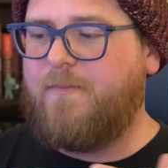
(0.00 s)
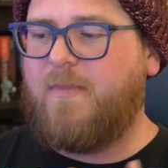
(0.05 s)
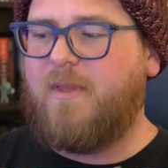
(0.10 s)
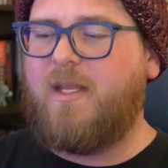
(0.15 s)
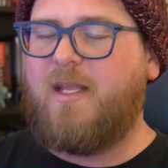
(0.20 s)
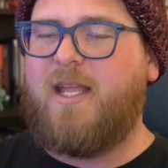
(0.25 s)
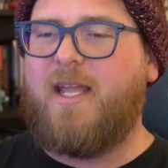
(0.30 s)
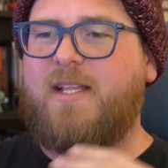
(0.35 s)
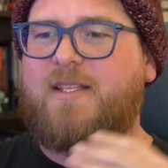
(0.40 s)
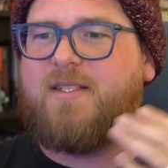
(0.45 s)

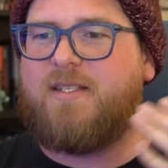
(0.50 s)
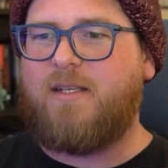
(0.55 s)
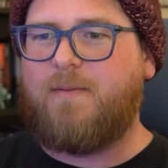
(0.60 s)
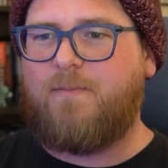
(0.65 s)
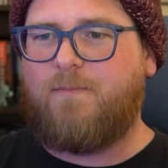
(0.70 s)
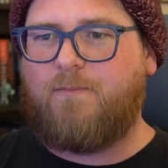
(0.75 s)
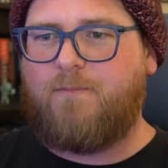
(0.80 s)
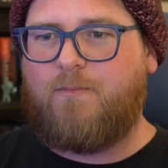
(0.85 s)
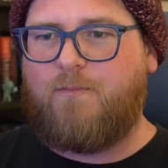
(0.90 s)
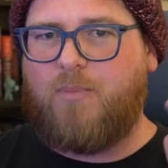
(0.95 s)
It's a
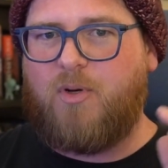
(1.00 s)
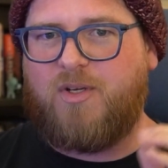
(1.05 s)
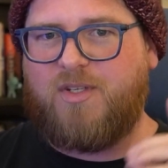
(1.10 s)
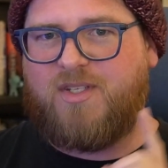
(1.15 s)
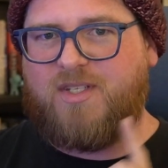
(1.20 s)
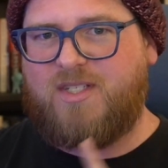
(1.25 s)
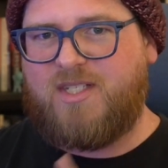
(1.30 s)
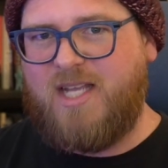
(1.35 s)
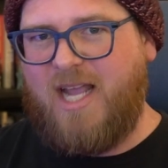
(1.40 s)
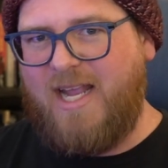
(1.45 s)

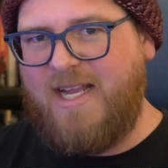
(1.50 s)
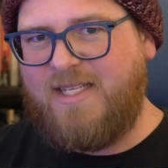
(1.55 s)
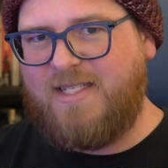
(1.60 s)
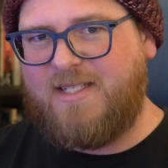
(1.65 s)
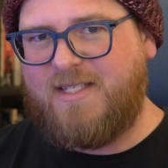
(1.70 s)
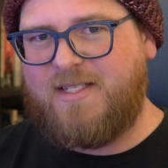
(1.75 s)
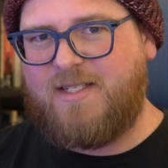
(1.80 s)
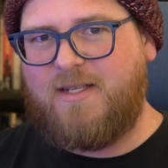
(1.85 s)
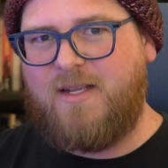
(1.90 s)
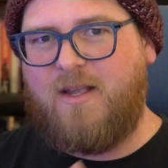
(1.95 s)

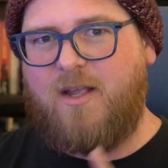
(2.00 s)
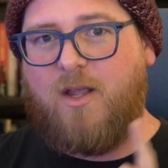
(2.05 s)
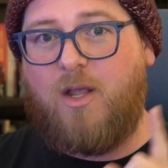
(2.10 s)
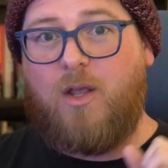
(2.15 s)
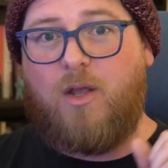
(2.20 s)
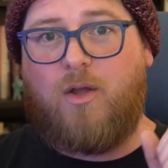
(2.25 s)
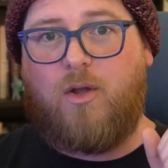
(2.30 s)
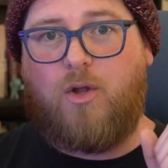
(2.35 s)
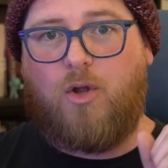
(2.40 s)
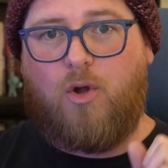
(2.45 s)
precise,
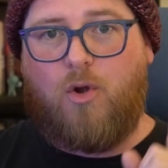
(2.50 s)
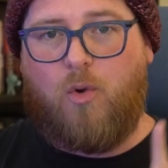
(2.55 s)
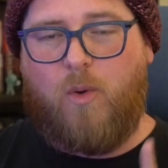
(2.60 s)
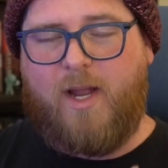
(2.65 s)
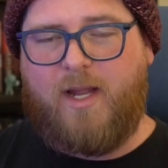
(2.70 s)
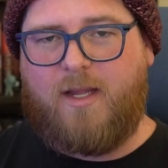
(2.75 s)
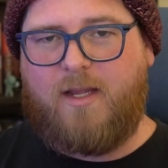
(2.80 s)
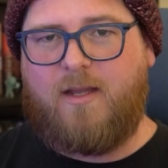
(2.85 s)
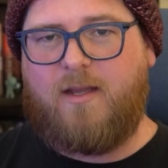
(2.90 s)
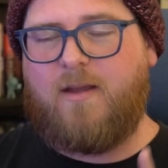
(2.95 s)

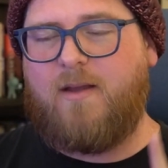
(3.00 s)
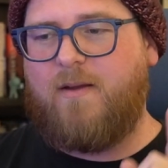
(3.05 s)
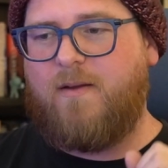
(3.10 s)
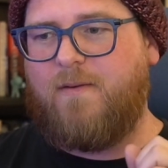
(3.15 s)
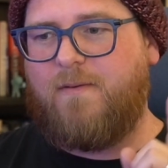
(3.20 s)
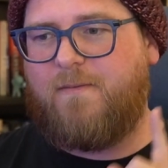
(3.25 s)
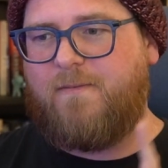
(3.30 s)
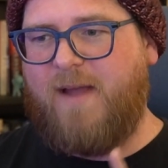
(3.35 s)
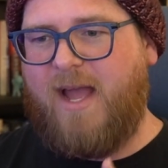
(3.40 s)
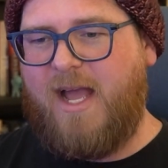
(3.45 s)
quick,
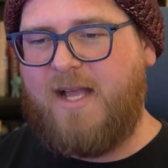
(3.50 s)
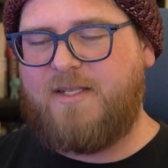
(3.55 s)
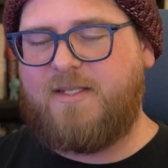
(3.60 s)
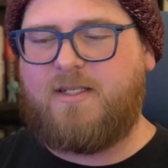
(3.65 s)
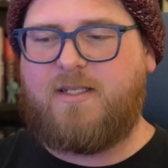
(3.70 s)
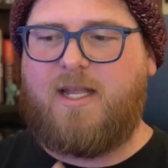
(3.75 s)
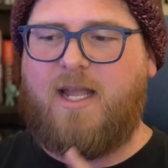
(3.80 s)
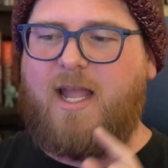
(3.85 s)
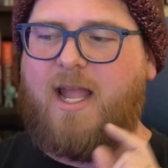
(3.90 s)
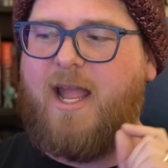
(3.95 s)

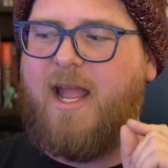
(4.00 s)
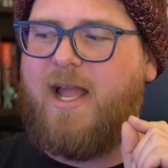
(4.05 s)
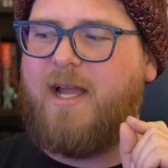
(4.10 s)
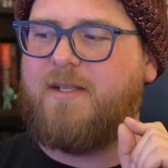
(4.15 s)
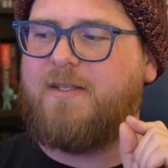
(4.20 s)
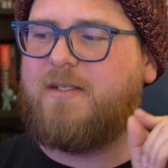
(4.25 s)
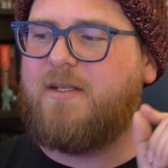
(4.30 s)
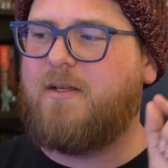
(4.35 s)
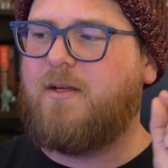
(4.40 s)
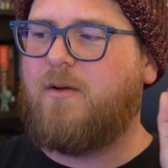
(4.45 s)
fast,
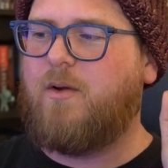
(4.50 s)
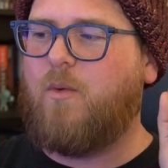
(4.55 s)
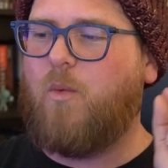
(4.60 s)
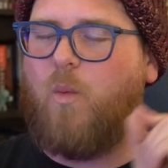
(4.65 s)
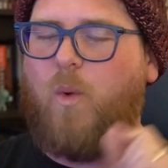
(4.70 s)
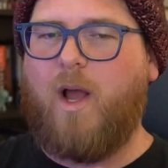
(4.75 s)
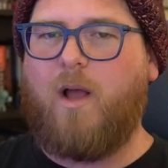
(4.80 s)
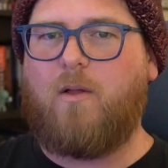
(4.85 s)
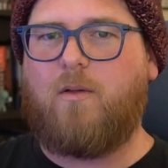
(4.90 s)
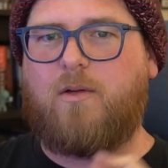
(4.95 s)
and
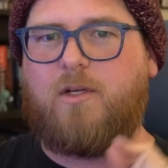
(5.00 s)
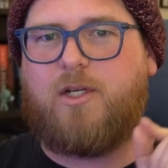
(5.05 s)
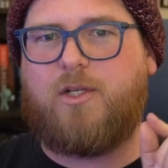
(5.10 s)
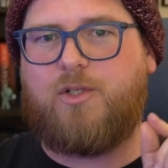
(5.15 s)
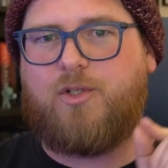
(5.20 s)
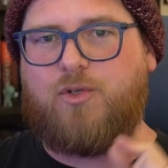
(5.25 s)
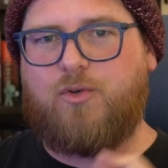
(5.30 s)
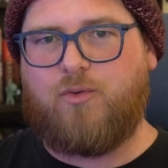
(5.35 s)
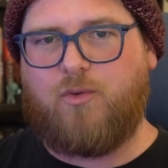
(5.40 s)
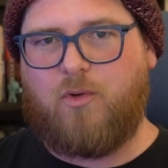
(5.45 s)
well
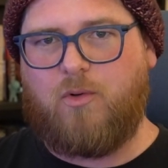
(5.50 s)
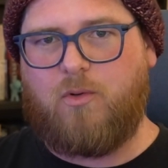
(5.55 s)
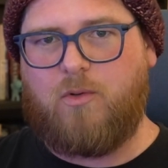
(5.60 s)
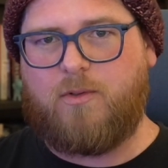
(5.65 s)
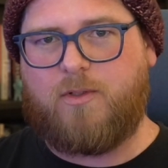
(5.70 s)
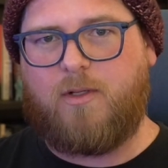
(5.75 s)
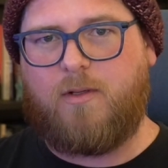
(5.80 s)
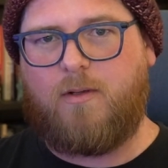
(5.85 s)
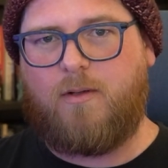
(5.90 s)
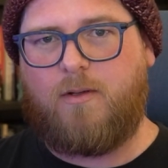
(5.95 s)

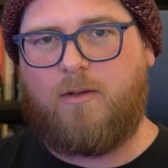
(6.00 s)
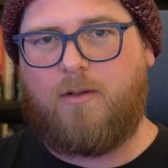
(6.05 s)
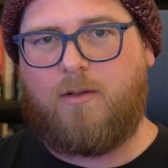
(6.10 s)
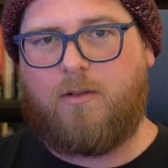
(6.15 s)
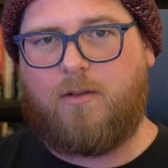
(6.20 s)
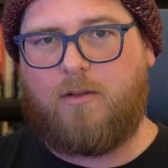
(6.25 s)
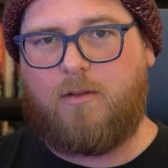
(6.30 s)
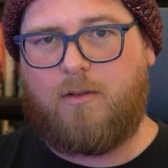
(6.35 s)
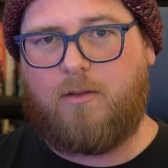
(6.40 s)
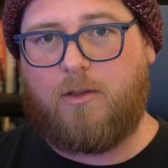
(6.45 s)
controlled
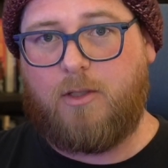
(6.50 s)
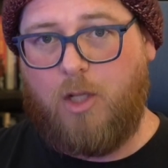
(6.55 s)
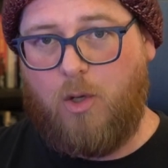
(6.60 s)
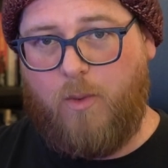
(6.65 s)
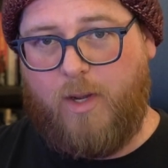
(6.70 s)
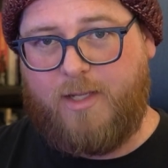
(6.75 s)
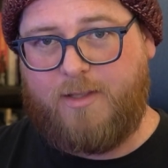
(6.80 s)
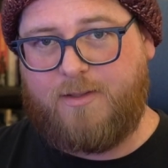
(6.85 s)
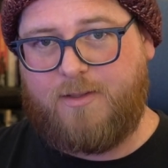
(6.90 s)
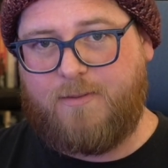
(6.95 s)
low
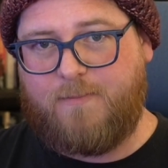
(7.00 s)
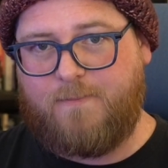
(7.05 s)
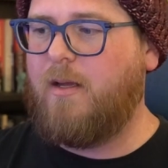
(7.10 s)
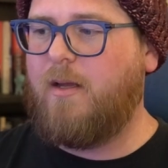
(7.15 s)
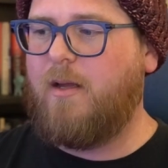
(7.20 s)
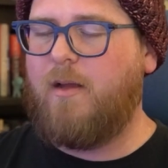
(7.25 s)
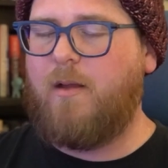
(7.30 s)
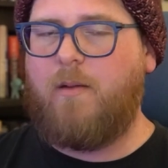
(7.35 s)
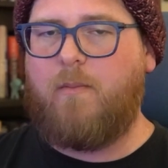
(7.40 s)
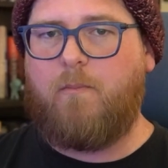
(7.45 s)
end.
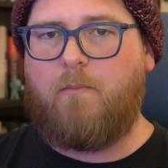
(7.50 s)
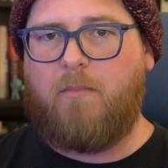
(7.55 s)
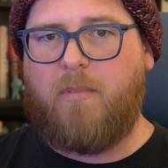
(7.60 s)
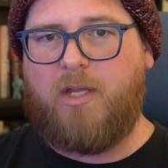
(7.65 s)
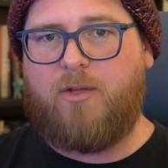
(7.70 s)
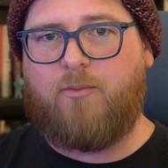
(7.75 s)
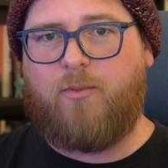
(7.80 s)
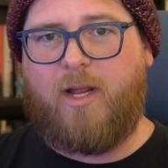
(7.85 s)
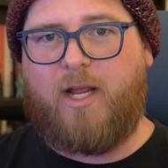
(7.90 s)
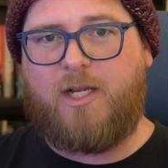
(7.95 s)

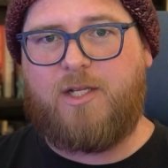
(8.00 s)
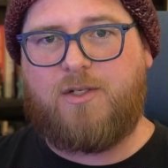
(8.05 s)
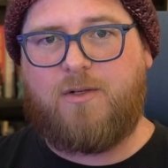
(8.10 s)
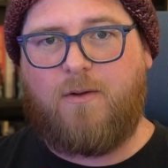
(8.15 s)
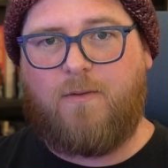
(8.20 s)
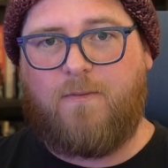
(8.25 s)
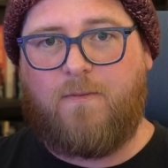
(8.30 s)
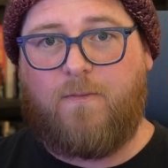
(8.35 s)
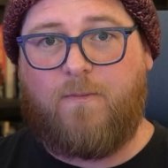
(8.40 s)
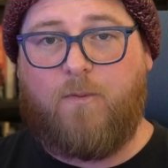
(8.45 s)
Mid range
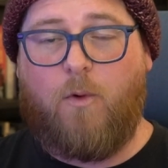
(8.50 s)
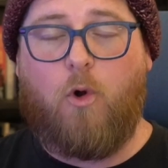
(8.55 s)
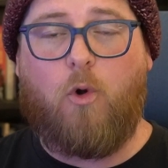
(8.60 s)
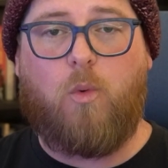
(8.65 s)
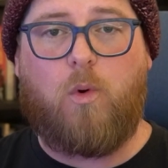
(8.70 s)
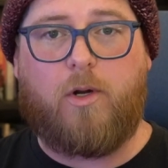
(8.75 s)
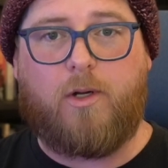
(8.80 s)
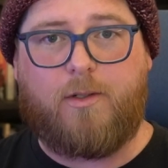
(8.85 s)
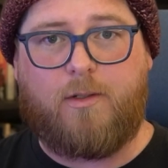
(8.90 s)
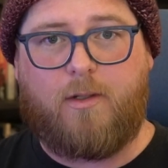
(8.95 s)

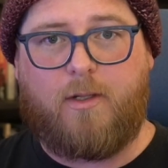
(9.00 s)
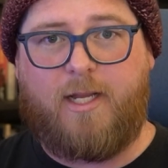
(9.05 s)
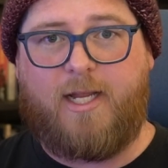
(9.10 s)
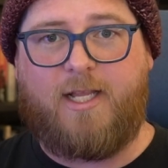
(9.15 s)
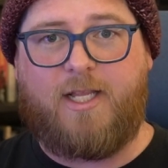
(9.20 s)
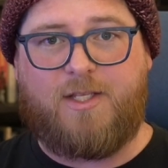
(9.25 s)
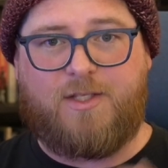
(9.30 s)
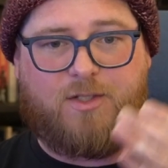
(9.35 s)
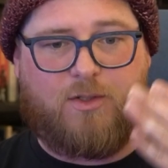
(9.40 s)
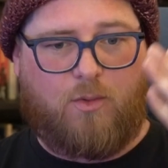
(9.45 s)
forward, it
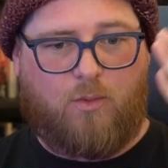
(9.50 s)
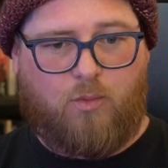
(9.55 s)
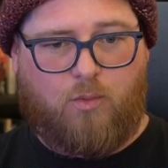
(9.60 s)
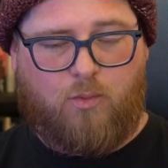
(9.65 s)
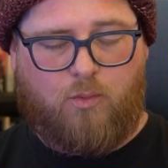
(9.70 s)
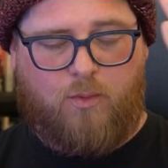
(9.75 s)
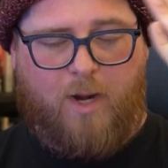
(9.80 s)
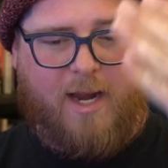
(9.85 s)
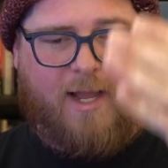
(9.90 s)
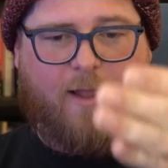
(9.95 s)
is
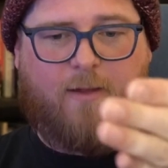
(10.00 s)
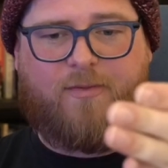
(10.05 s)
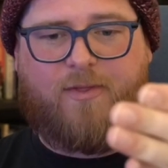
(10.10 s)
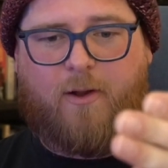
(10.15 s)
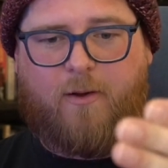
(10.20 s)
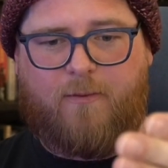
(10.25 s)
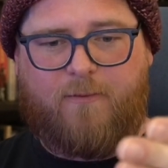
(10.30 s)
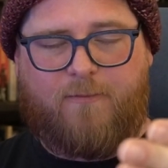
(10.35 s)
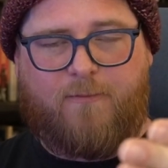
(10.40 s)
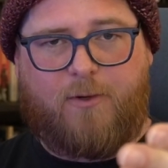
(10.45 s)
right out
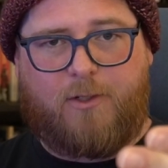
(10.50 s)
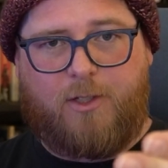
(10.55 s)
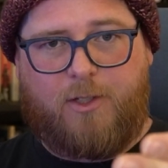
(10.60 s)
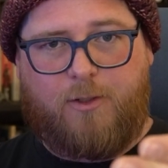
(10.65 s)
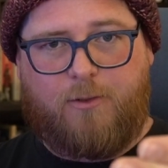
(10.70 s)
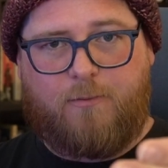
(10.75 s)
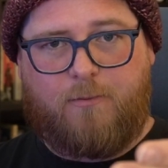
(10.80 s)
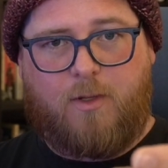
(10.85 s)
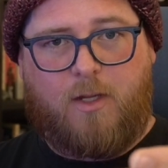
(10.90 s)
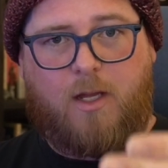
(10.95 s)
there in front of
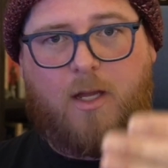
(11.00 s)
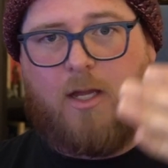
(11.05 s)
you.